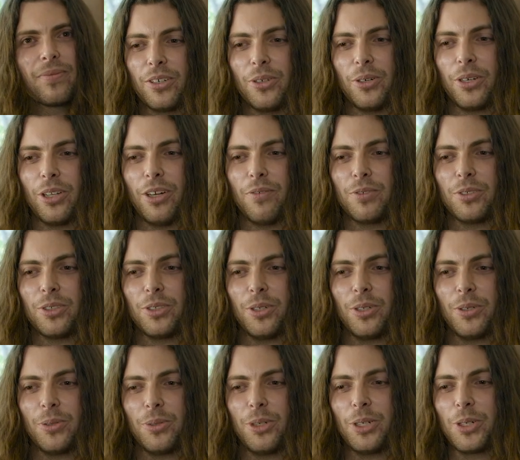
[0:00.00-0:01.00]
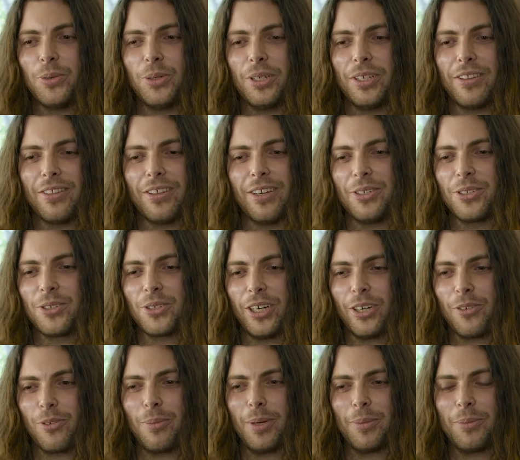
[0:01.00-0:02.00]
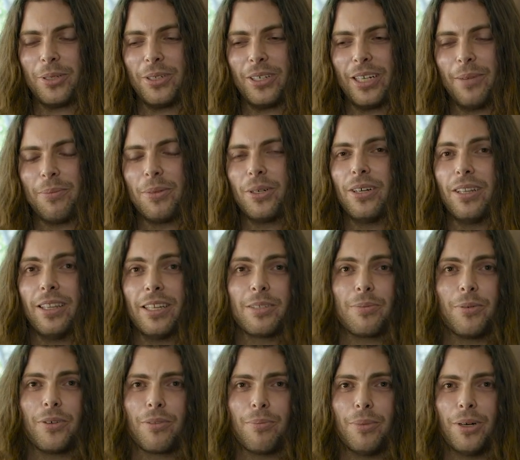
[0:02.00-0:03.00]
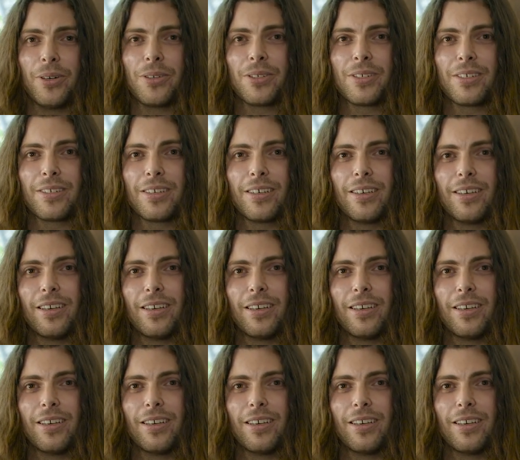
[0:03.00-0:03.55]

I'd love to work with. I was trying to remember her name, but Elizabeth Moss